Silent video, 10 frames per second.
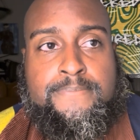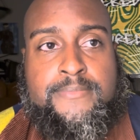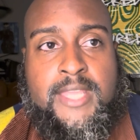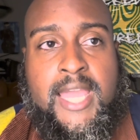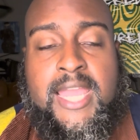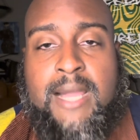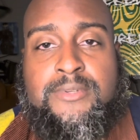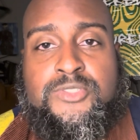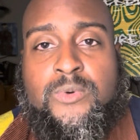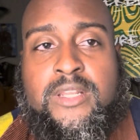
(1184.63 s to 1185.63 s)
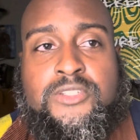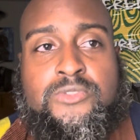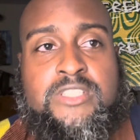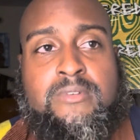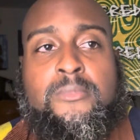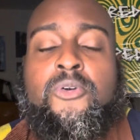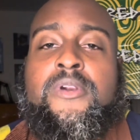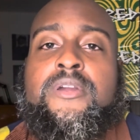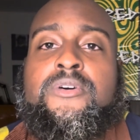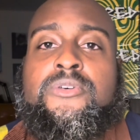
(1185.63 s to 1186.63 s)
hey, I just want to do this
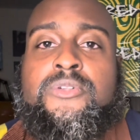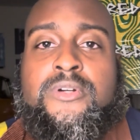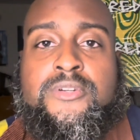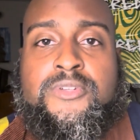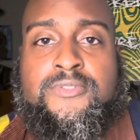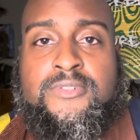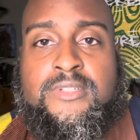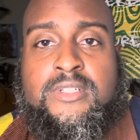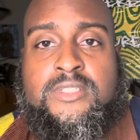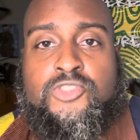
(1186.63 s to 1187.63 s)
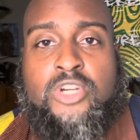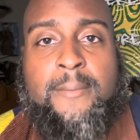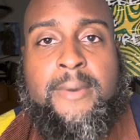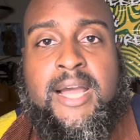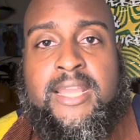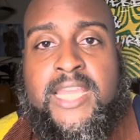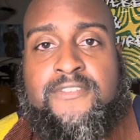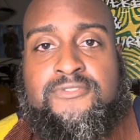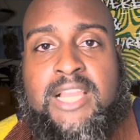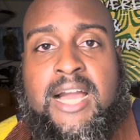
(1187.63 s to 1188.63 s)
memorial or drop by and
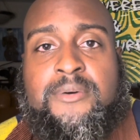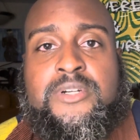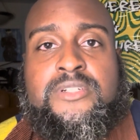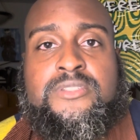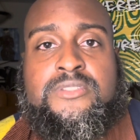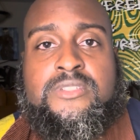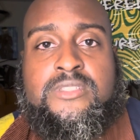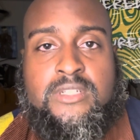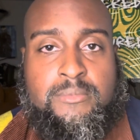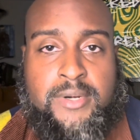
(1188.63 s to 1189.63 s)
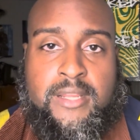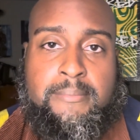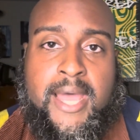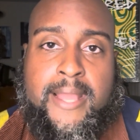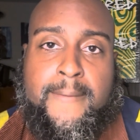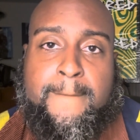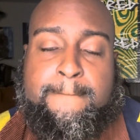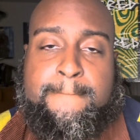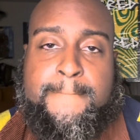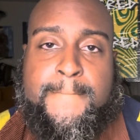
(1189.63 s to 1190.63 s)
give flowers is going to bring them back.
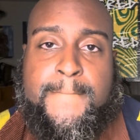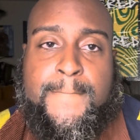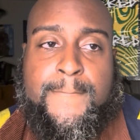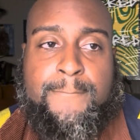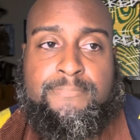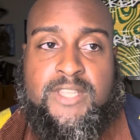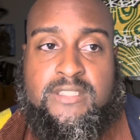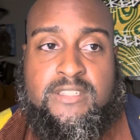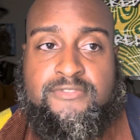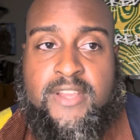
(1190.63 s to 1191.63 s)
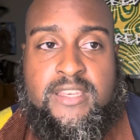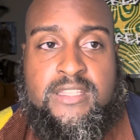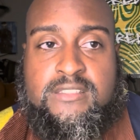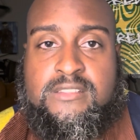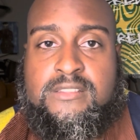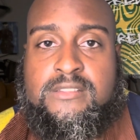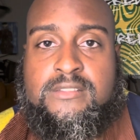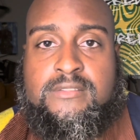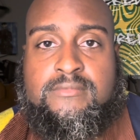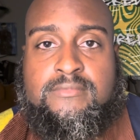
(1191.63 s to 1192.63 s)
The
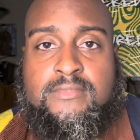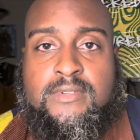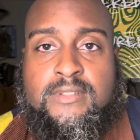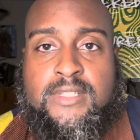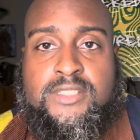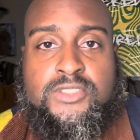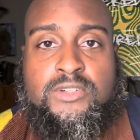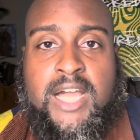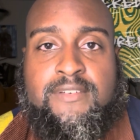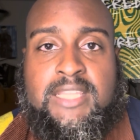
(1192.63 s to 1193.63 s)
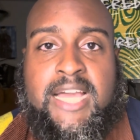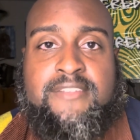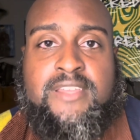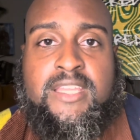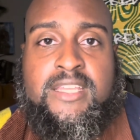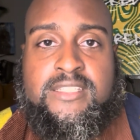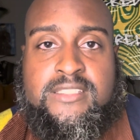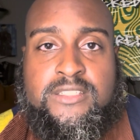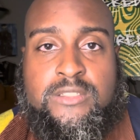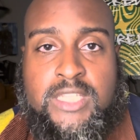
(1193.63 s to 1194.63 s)
defendants, they still have a life that they can
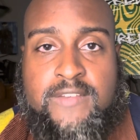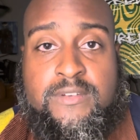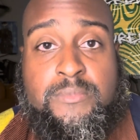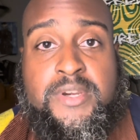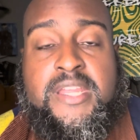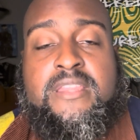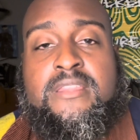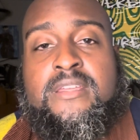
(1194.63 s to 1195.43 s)
still live and breathe.